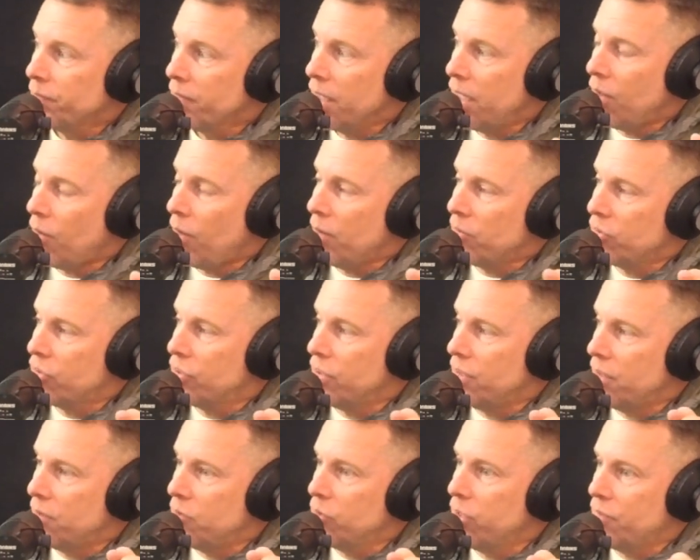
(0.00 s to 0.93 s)
I was
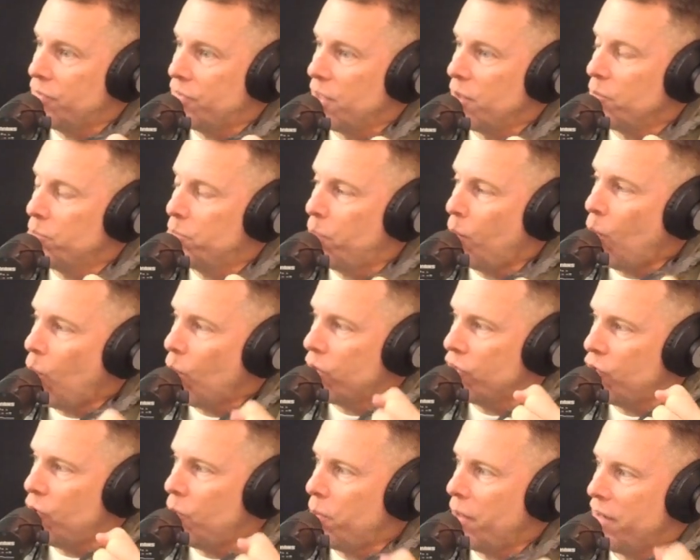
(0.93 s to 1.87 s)
lifting
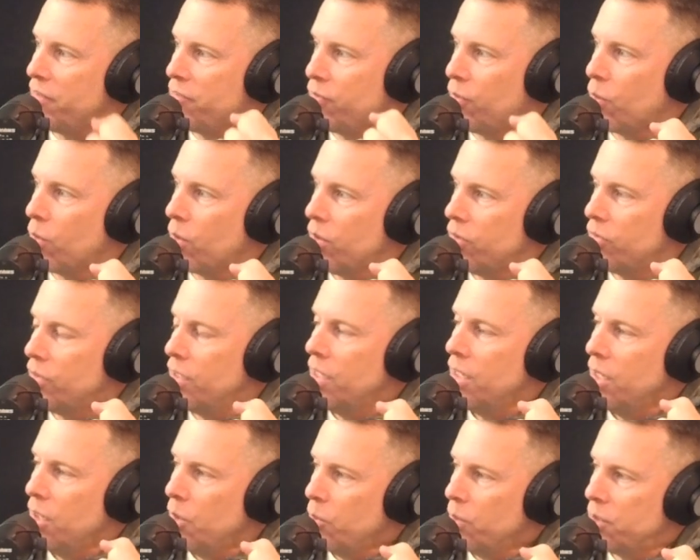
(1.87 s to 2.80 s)
2x4s
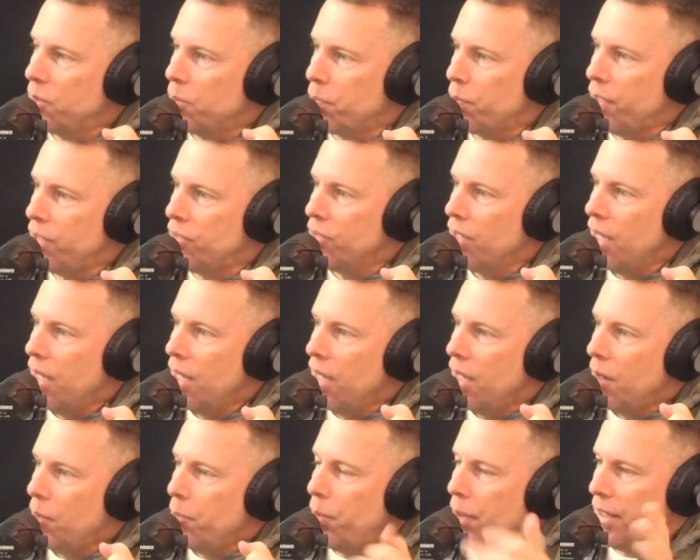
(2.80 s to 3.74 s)
with the priest,
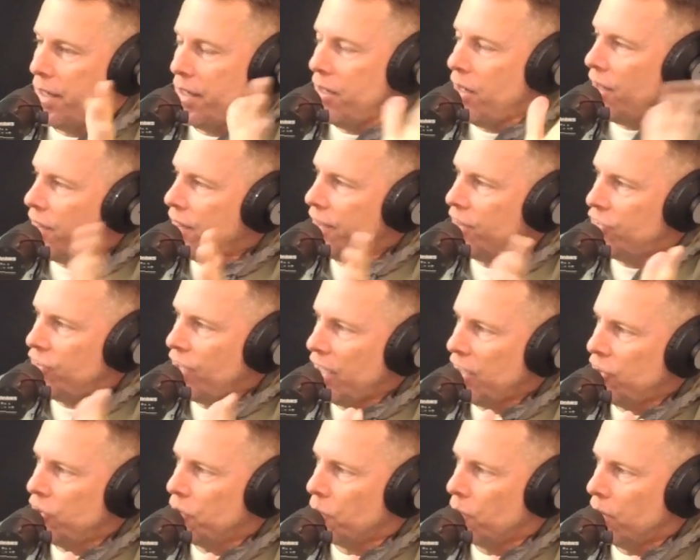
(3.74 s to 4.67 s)
but nothing
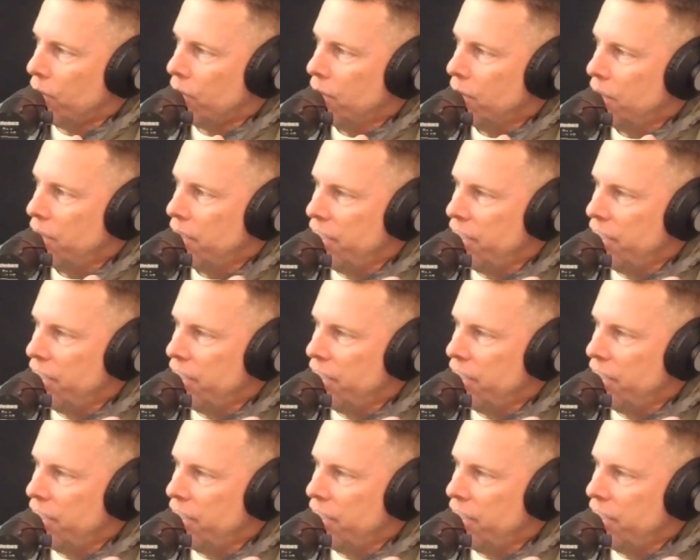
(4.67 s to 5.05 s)
sexual.